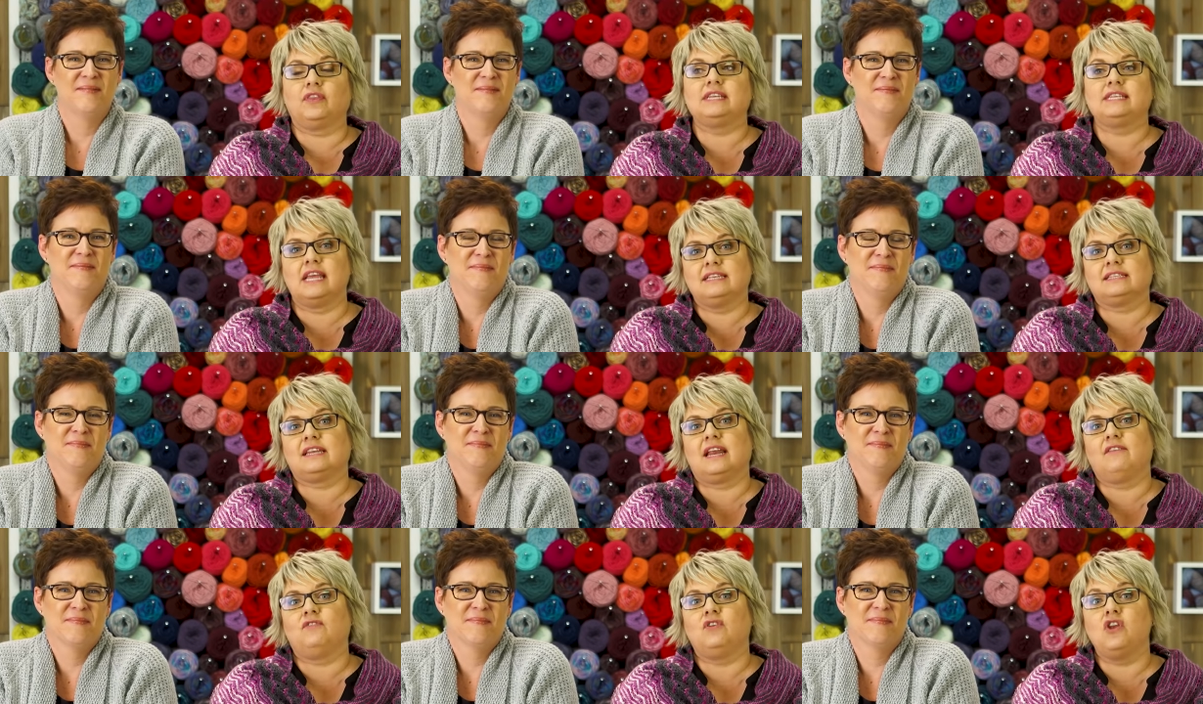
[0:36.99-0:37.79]
Speaker 1: the days that
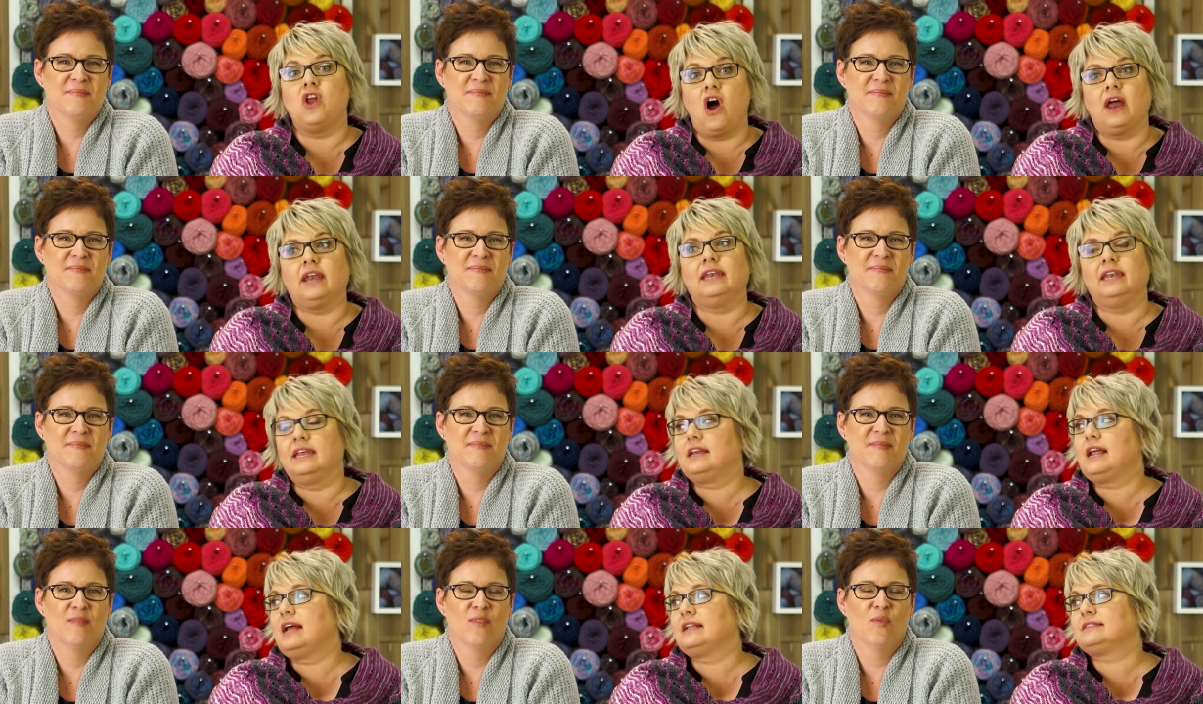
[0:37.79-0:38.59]
I have not
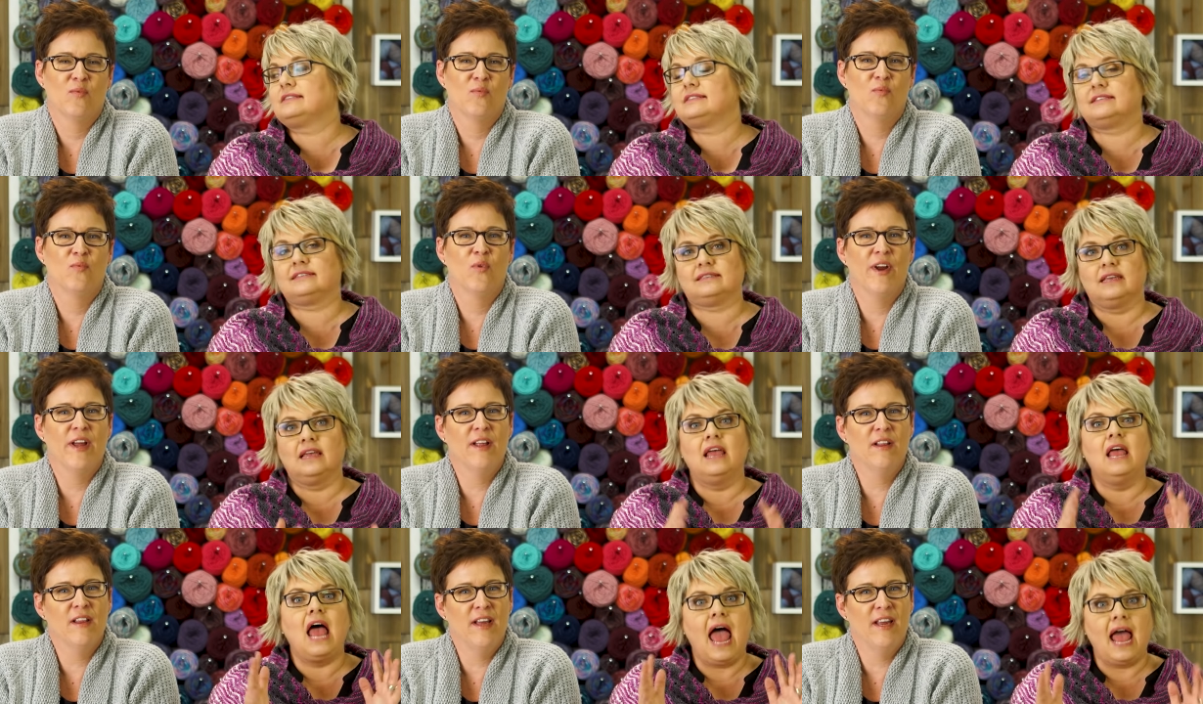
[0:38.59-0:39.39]
knit at,
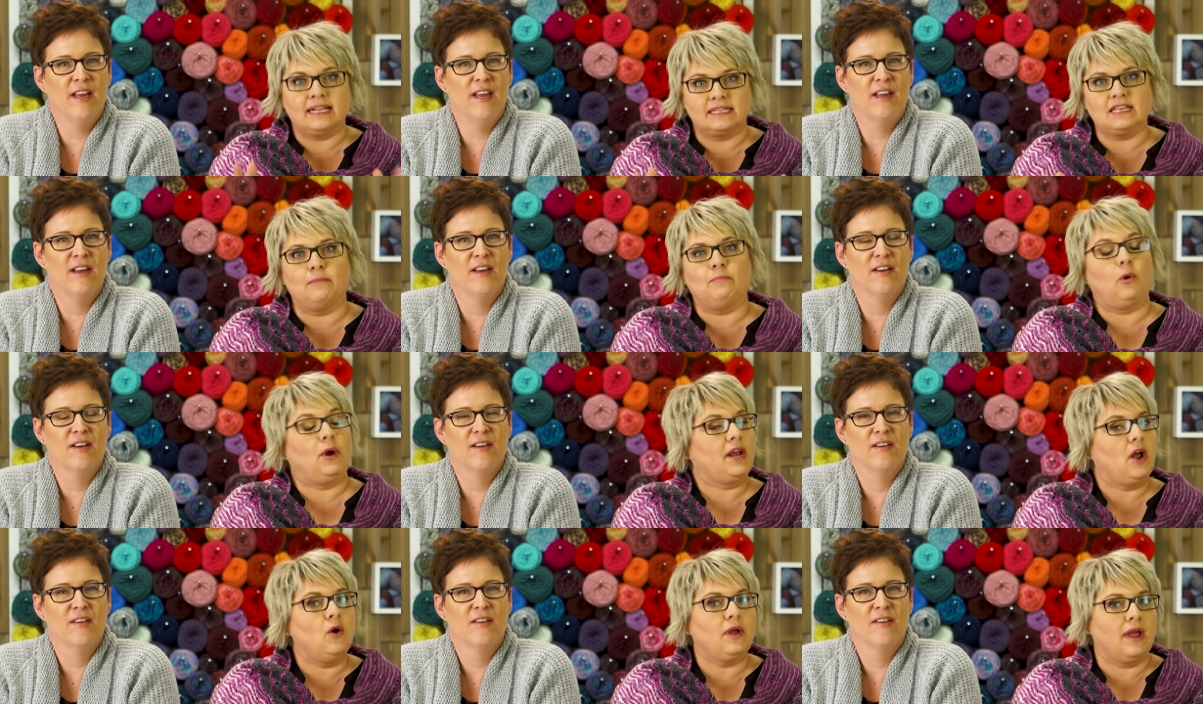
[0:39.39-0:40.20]
really? At some
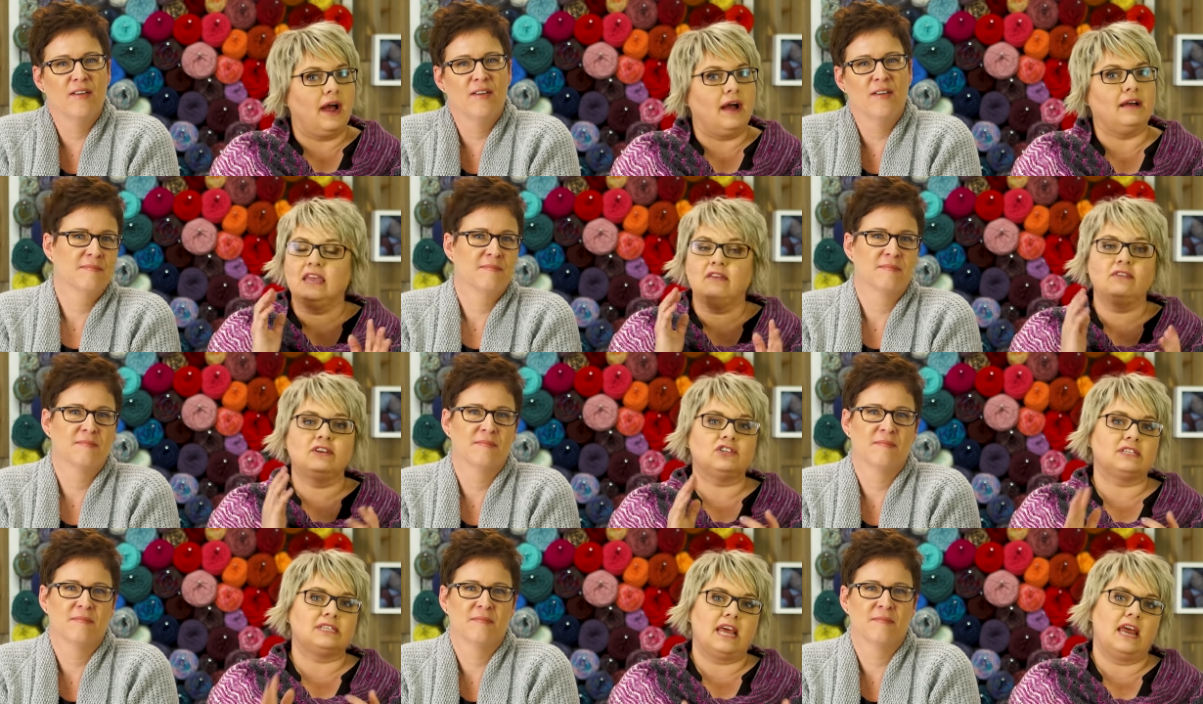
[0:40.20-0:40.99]
point. Oh yeah, even
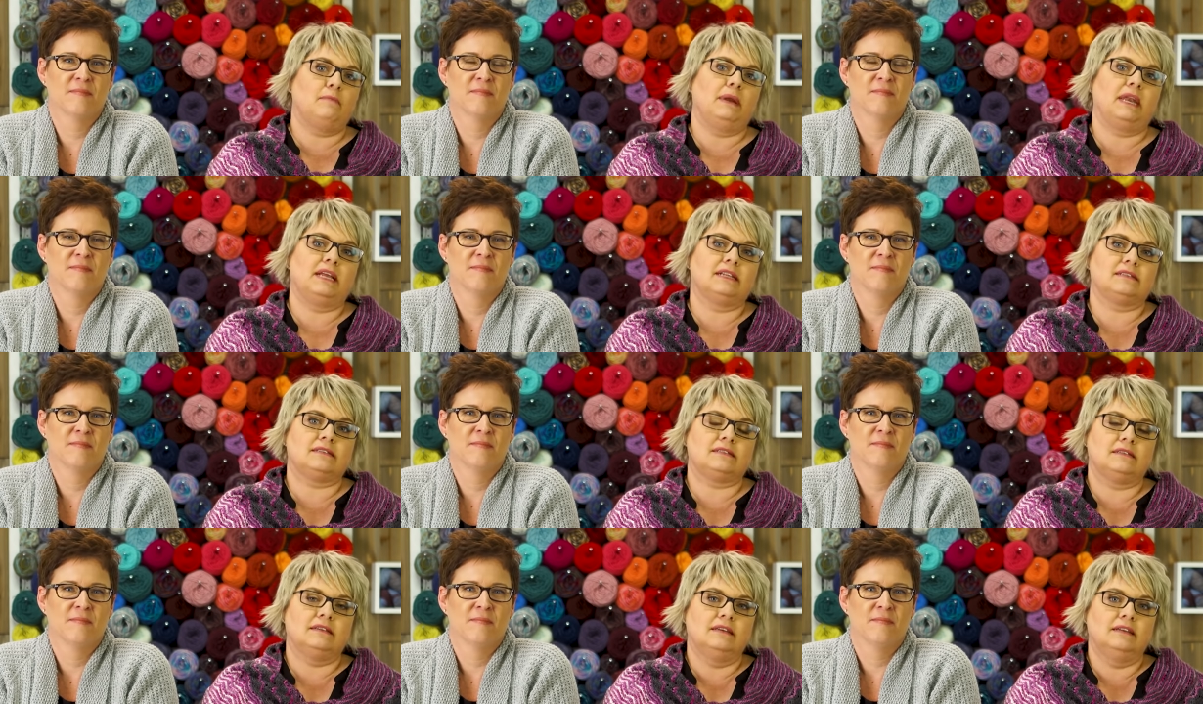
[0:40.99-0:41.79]
just ten
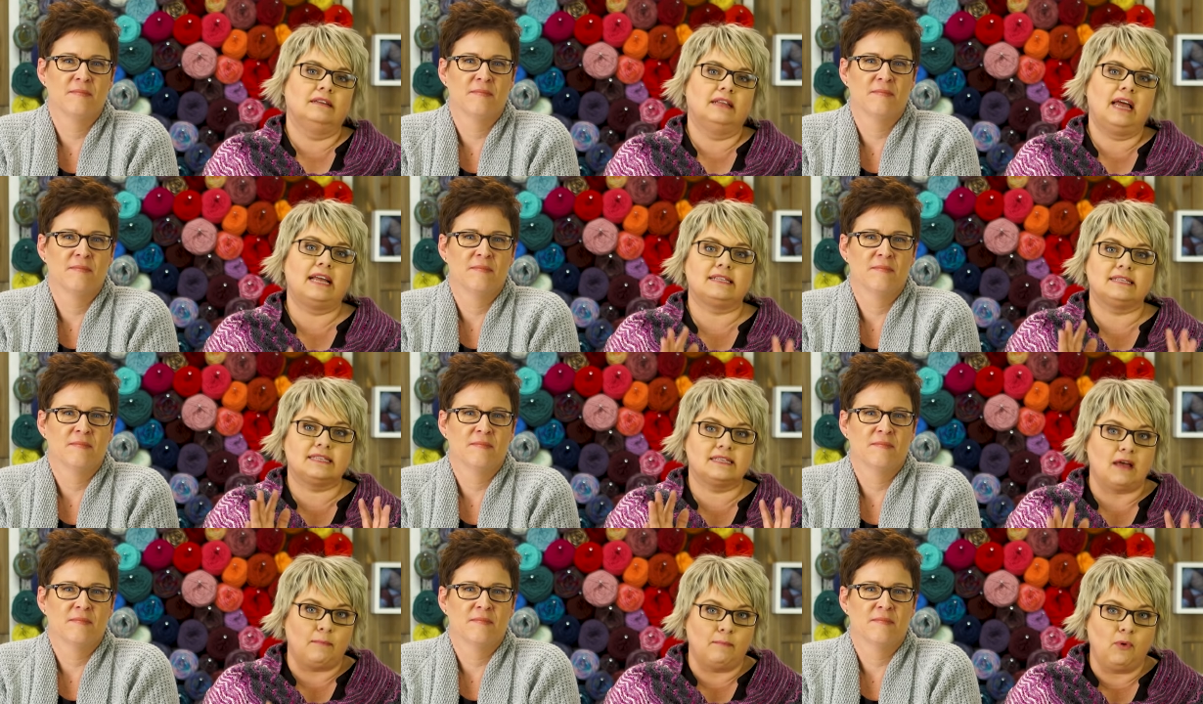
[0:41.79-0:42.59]
minutes at
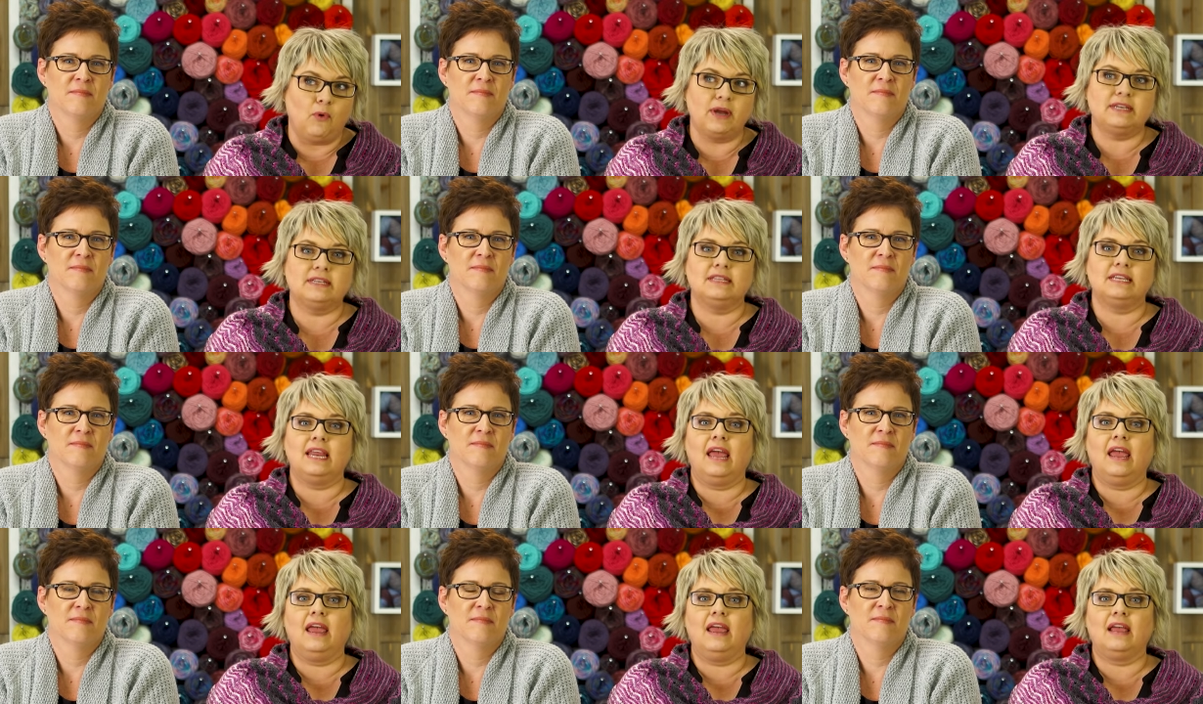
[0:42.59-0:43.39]
some point in the
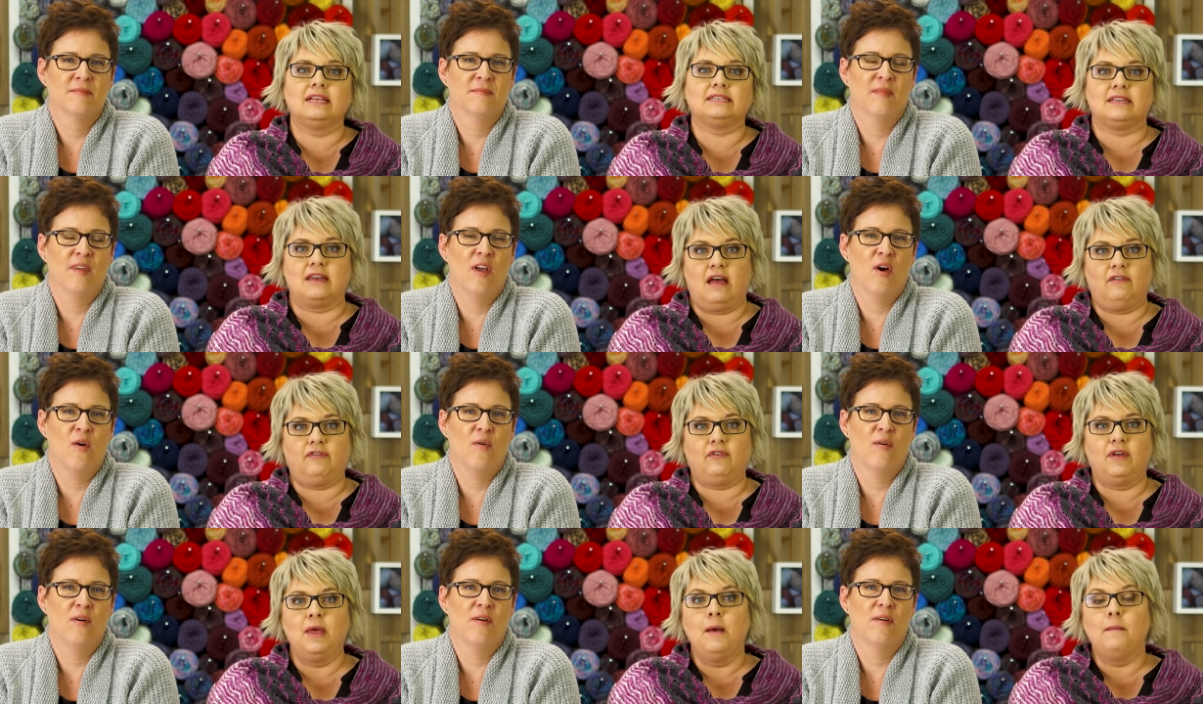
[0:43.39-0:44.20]
day is
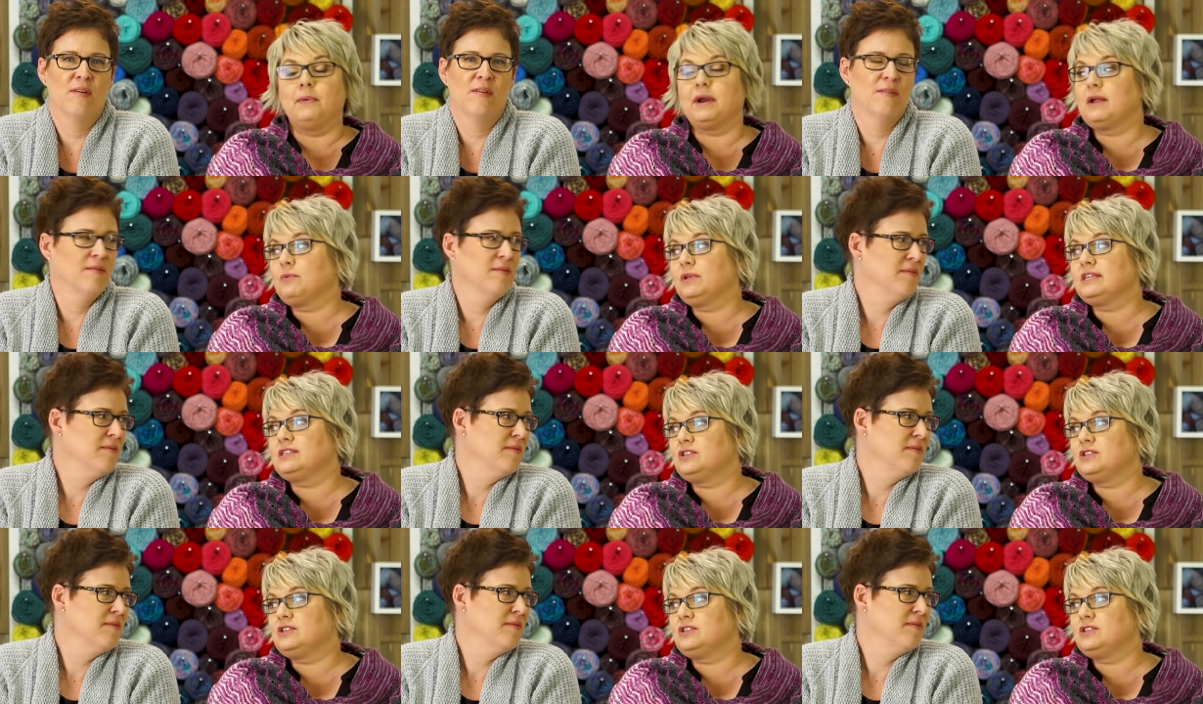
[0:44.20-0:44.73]
enough. No. But I really